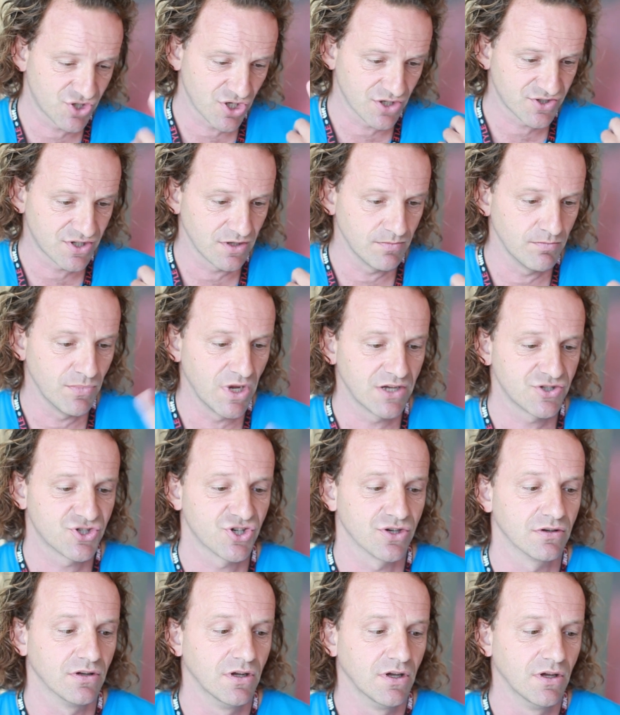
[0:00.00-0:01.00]
Just
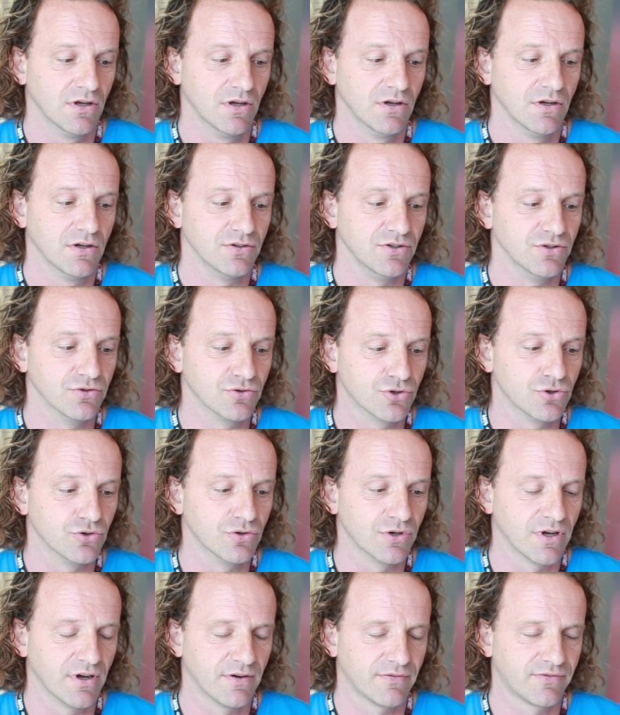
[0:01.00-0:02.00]
imagine you
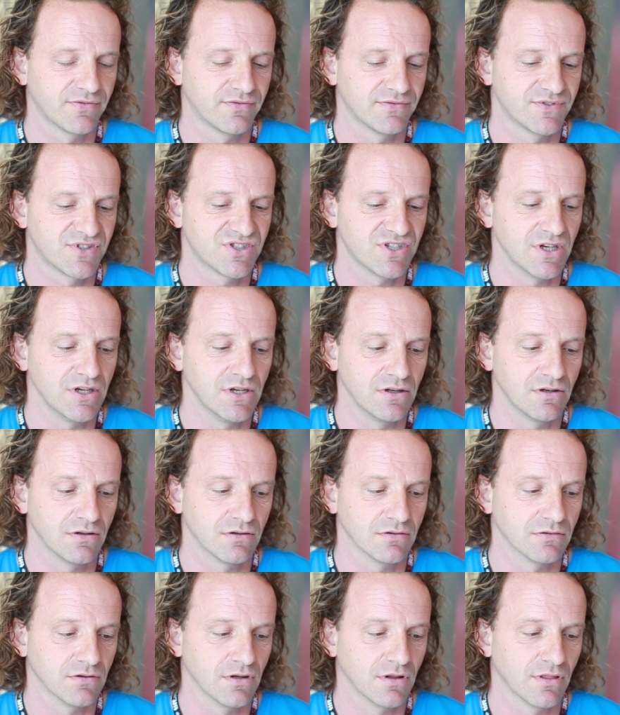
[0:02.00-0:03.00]
could have
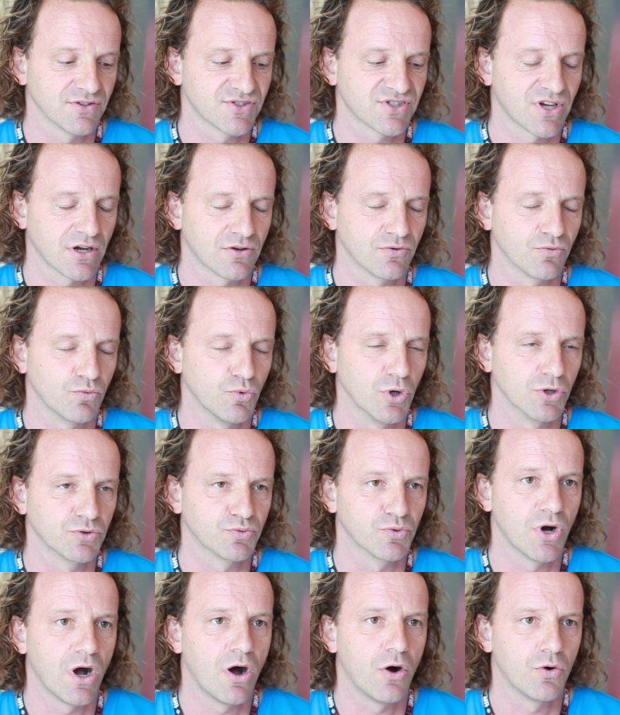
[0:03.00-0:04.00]
seen in the Second
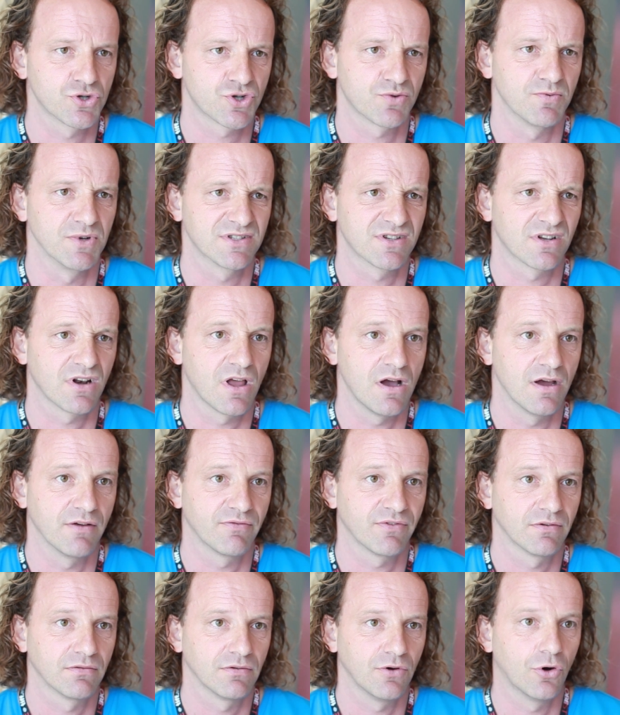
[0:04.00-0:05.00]
World War Auschwitz
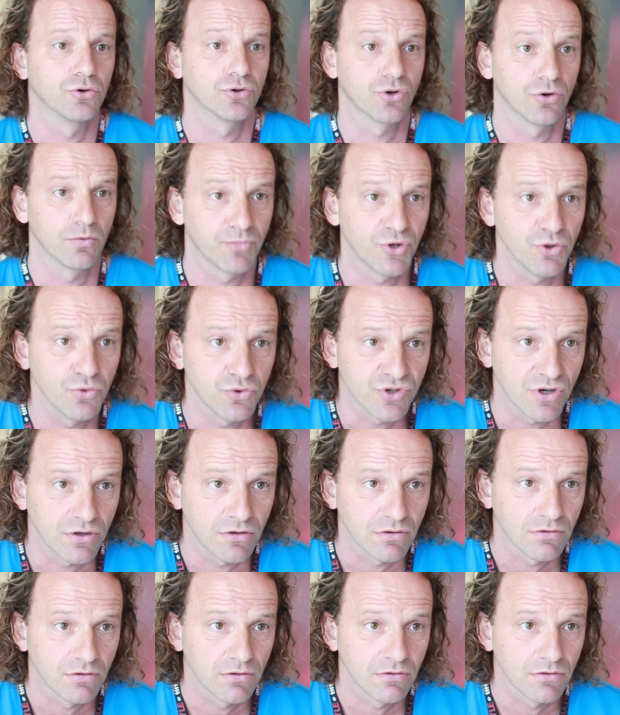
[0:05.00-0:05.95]
live on computer